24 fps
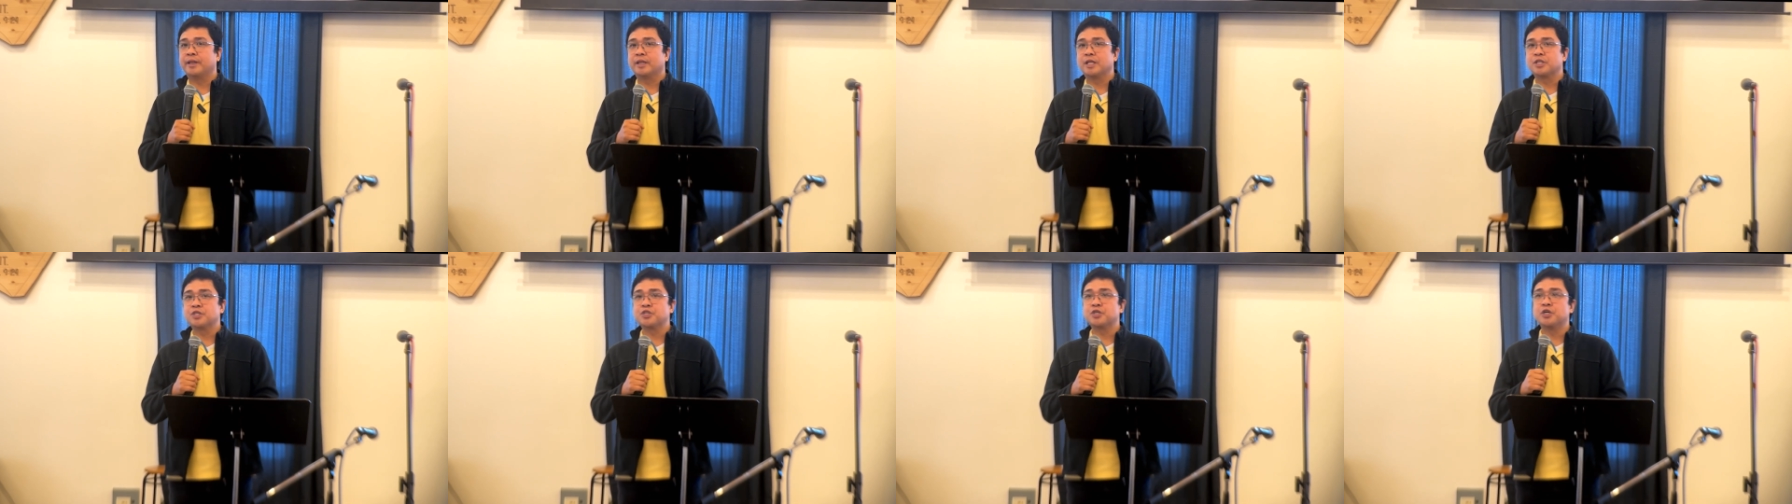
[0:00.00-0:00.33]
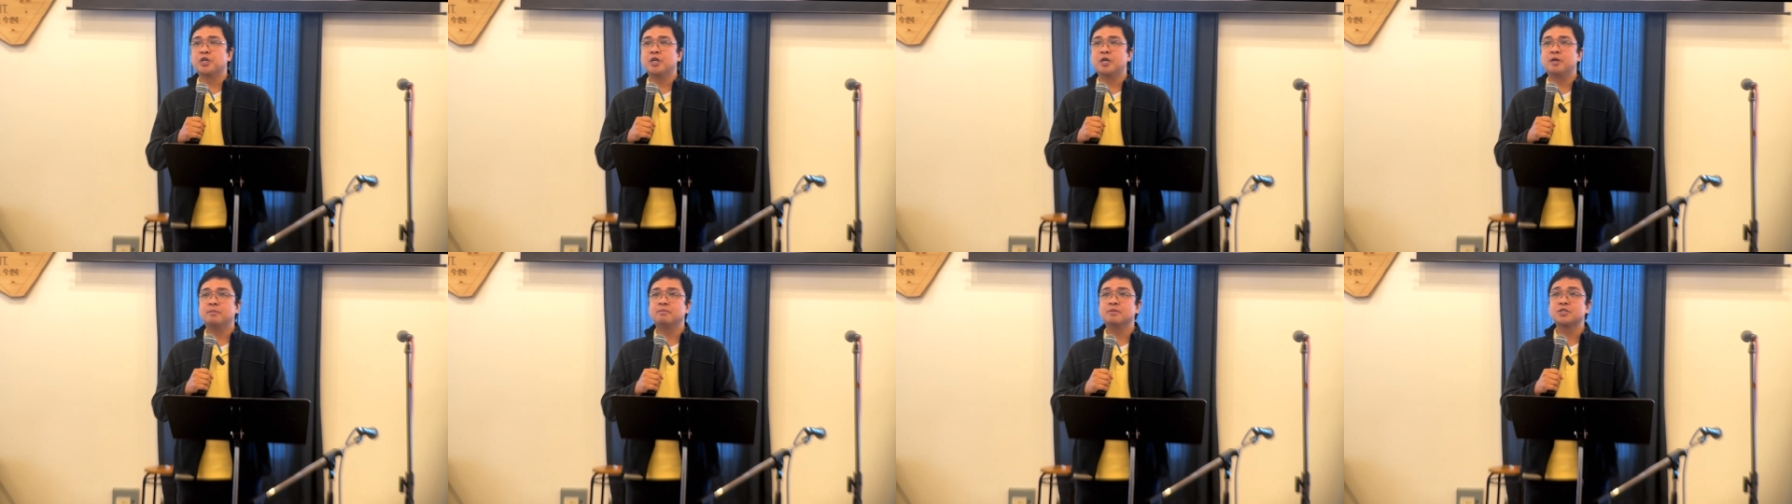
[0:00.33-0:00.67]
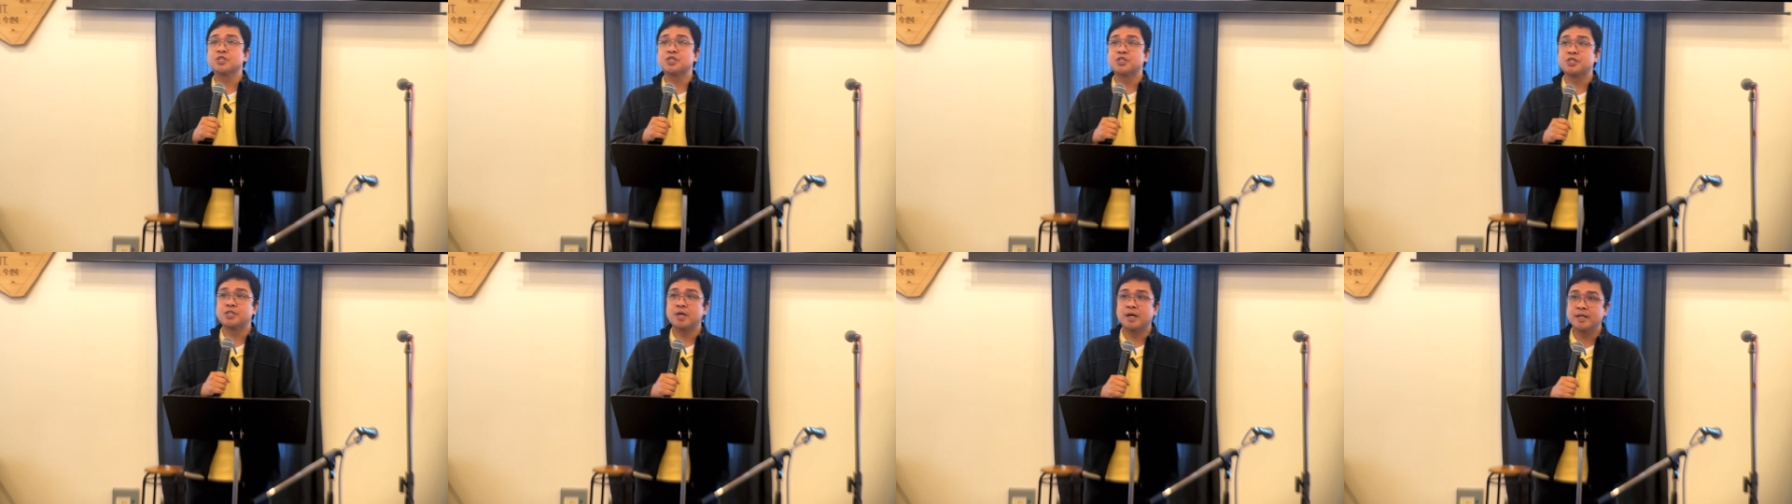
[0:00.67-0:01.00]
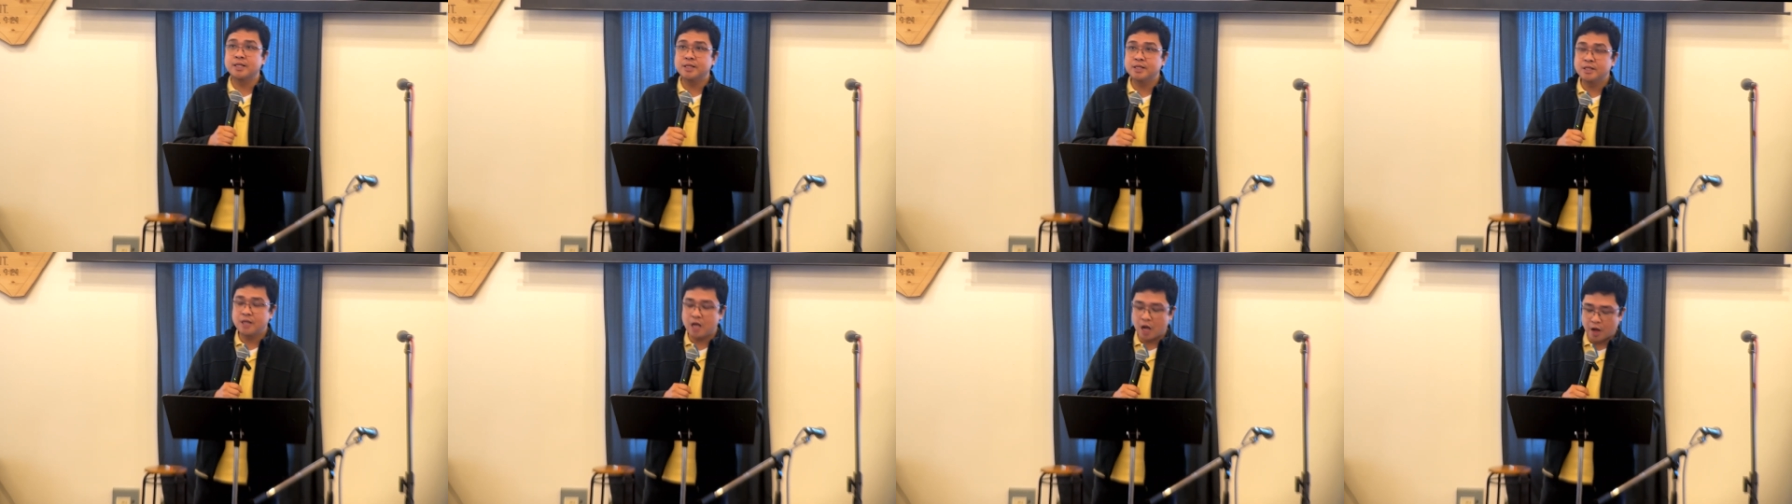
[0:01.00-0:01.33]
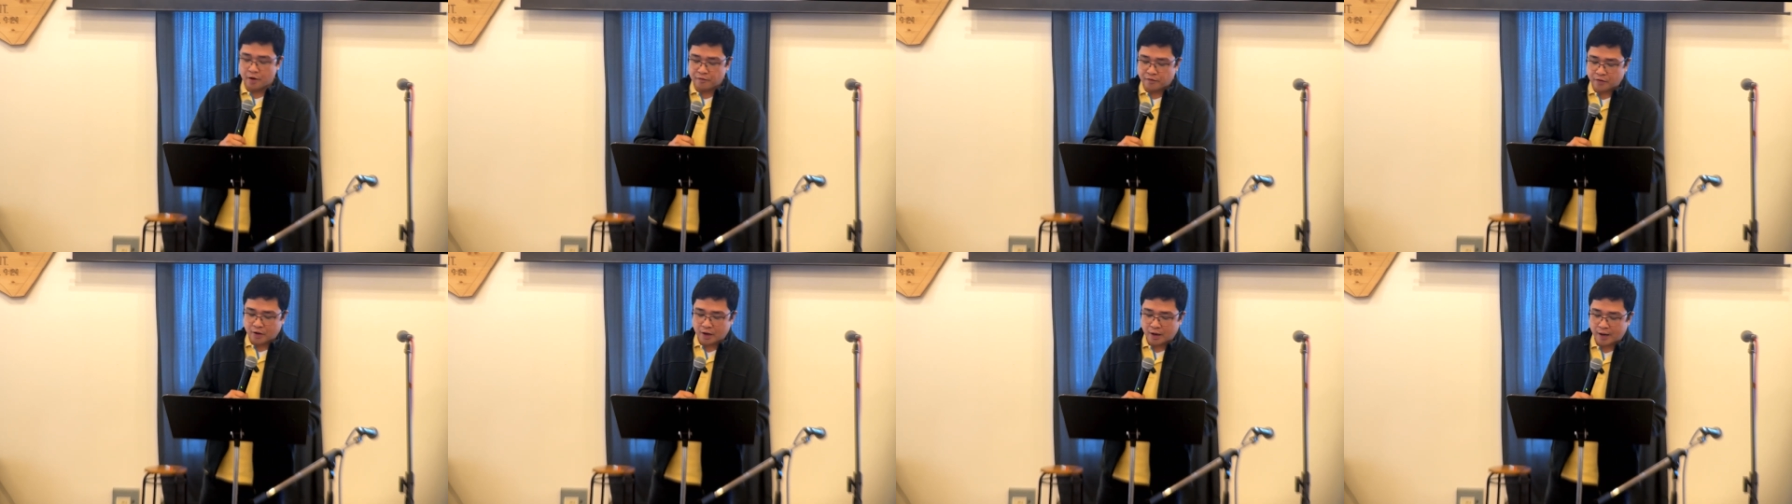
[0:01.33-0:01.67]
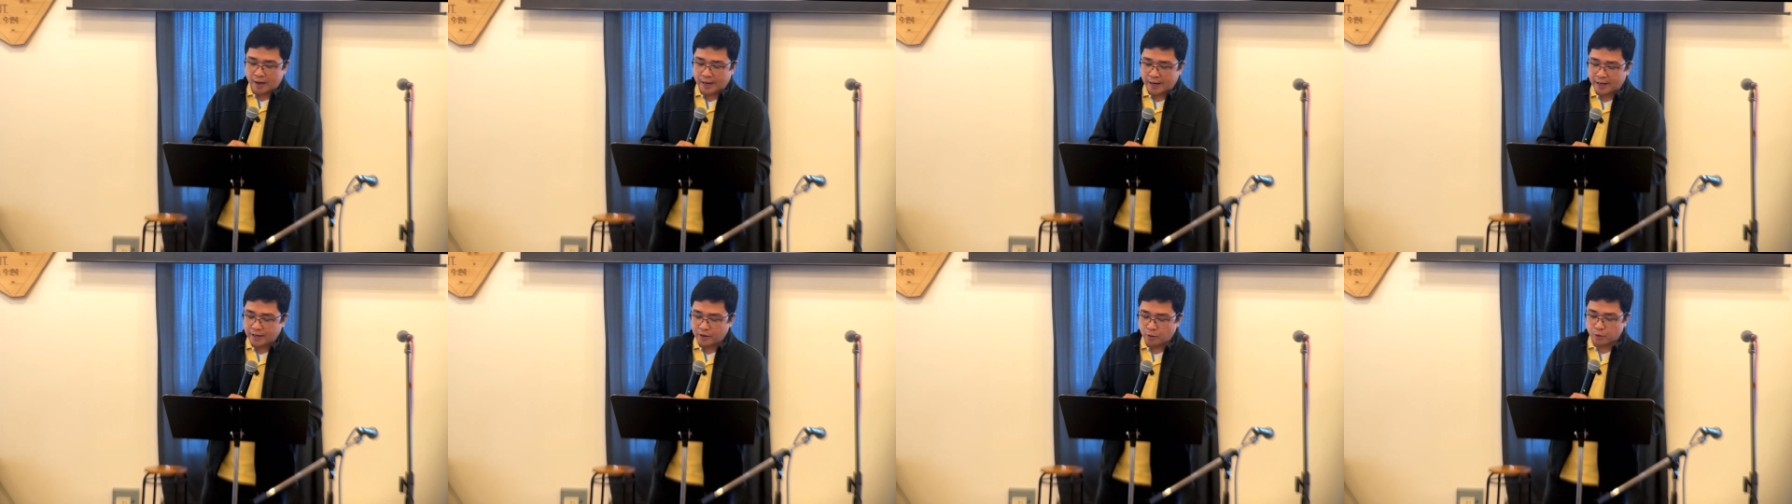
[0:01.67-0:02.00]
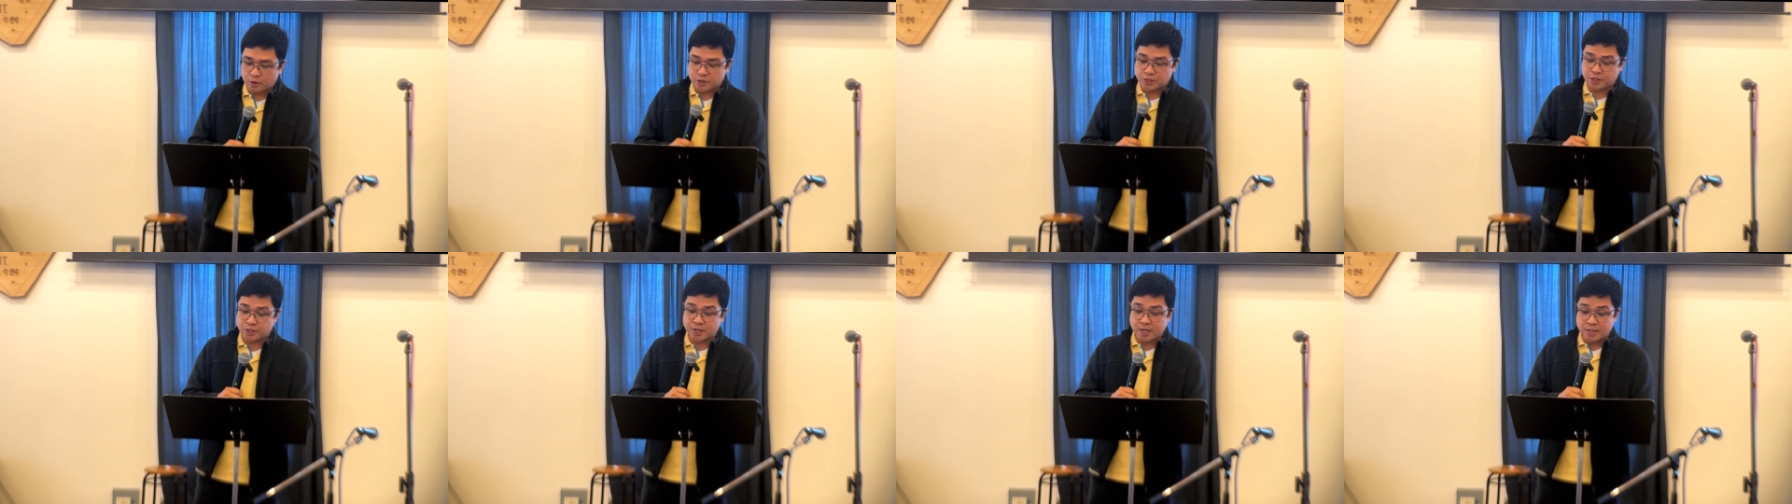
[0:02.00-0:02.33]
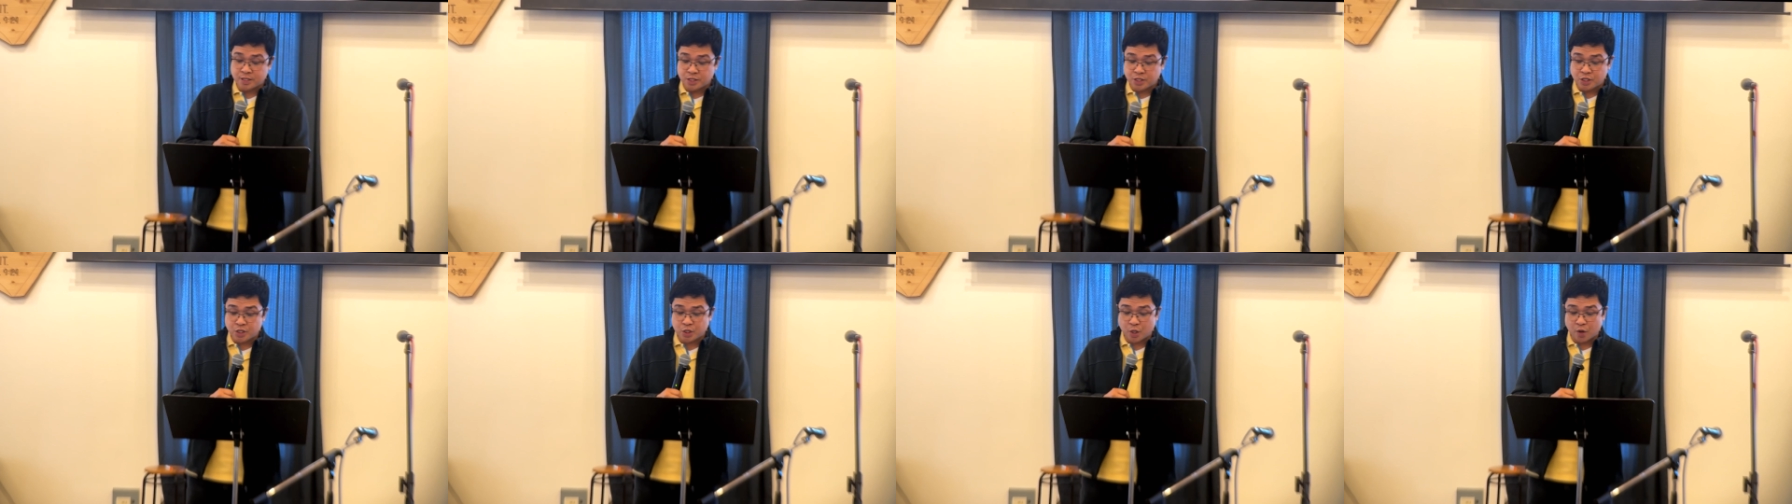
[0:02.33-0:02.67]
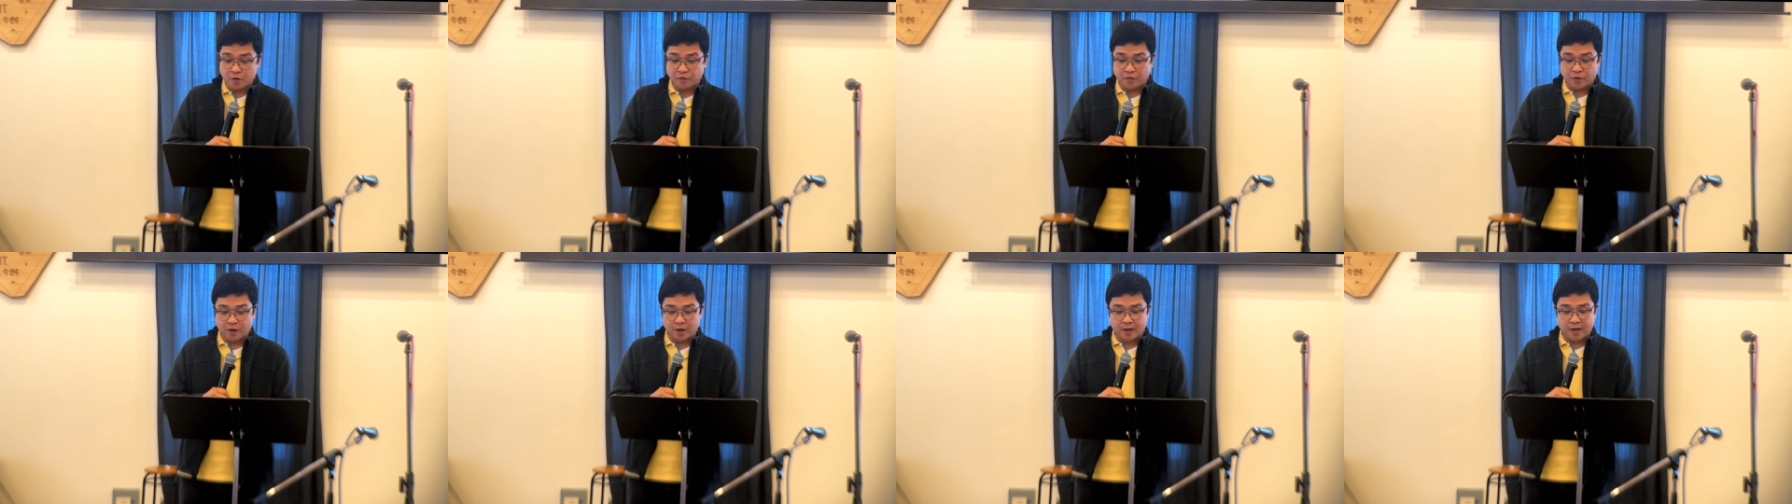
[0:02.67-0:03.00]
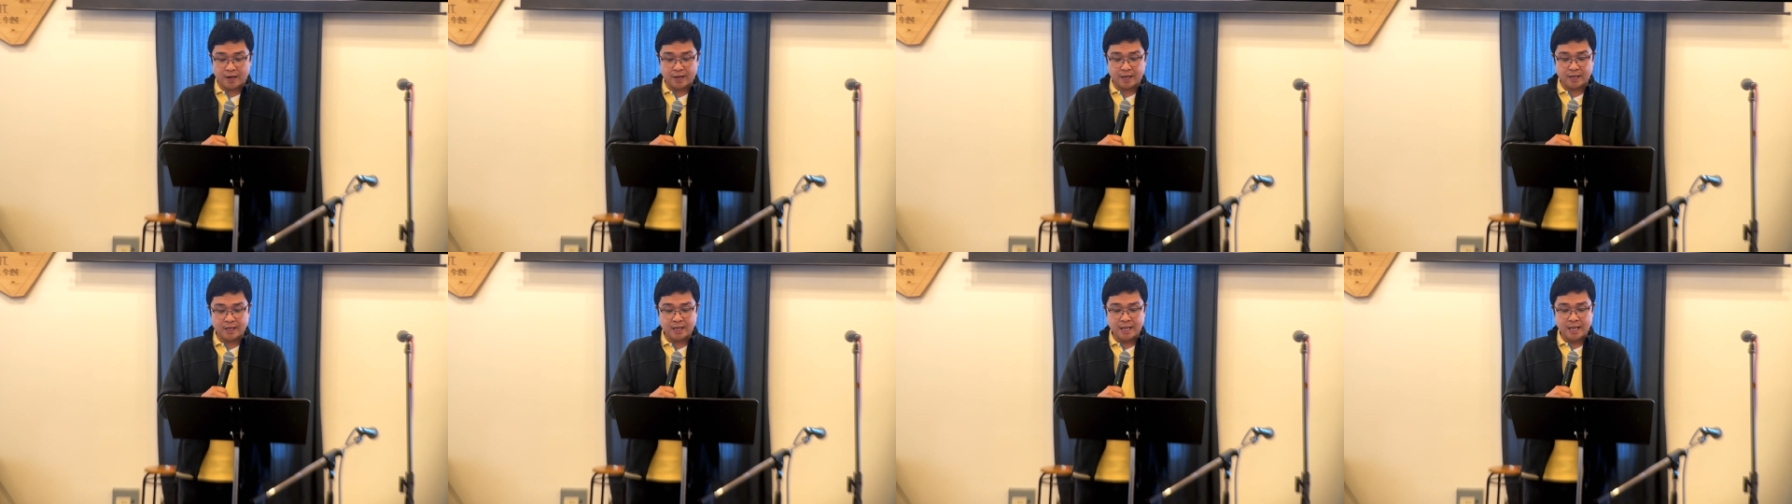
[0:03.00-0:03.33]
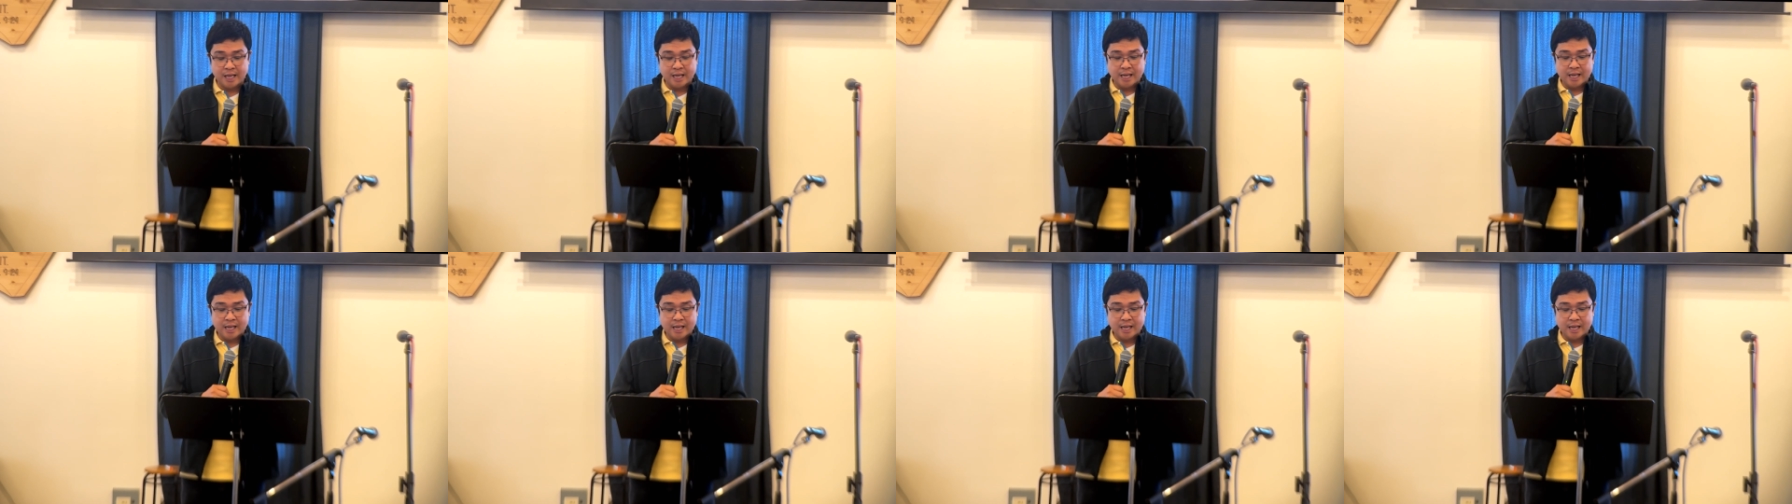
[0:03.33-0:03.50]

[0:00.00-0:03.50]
the term Son of God or sons of God